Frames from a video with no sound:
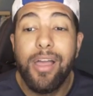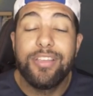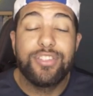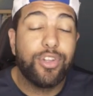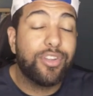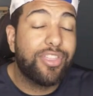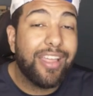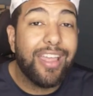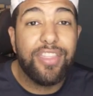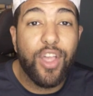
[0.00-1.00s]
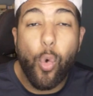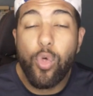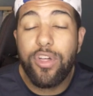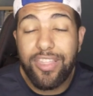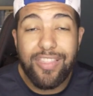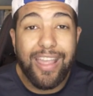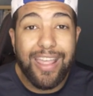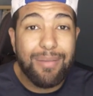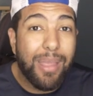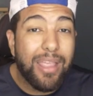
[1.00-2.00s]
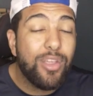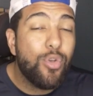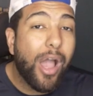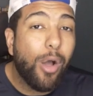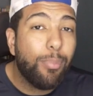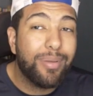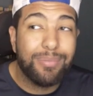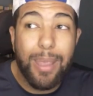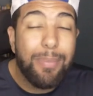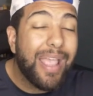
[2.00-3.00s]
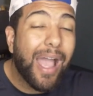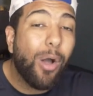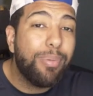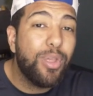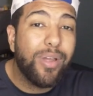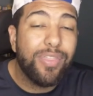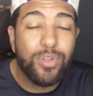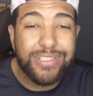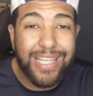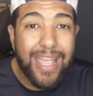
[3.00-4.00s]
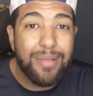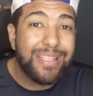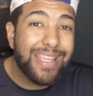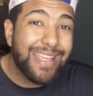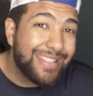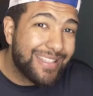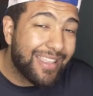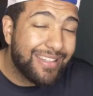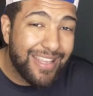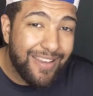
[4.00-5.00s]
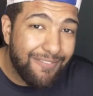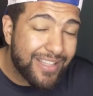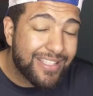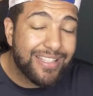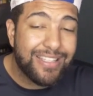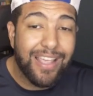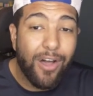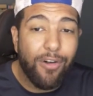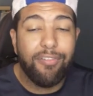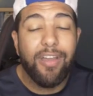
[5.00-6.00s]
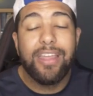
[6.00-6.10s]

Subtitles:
So you're thinking the only thing that can make you help, maybe help you in those games, is the defense itself.